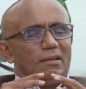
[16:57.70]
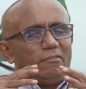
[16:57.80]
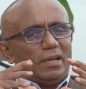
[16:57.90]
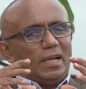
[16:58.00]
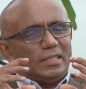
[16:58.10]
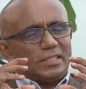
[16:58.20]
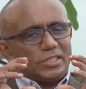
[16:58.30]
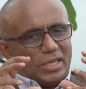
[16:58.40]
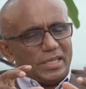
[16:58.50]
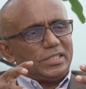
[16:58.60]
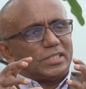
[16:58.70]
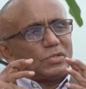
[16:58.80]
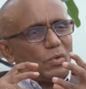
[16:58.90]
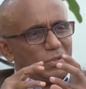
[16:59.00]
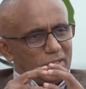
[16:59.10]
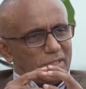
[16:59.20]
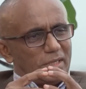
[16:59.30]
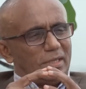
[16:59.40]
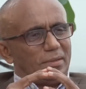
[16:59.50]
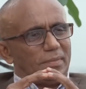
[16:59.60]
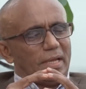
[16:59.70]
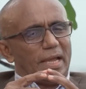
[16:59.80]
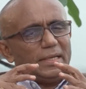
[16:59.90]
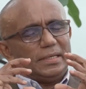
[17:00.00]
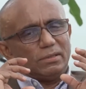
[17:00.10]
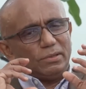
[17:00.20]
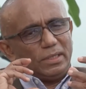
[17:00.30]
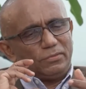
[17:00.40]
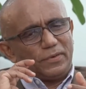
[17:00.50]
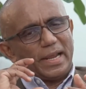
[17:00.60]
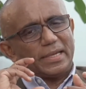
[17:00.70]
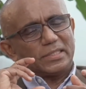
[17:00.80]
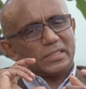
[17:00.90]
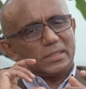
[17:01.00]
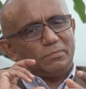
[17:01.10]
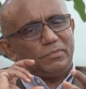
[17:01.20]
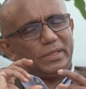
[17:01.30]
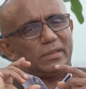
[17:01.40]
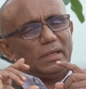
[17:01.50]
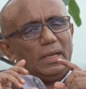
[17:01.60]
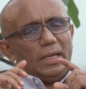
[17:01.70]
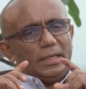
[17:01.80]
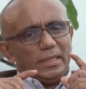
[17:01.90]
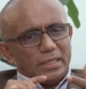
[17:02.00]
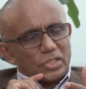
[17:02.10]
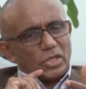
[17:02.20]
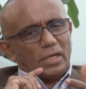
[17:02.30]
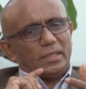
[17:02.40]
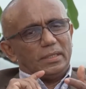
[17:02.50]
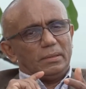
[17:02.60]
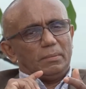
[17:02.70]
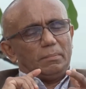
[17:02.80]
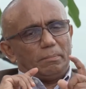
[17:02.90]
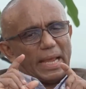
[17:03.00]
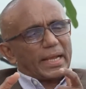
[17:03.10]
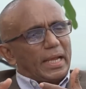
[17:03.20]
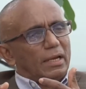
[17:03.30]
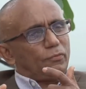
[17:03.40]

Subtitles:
where it changes all the time, and it interacts with each other back and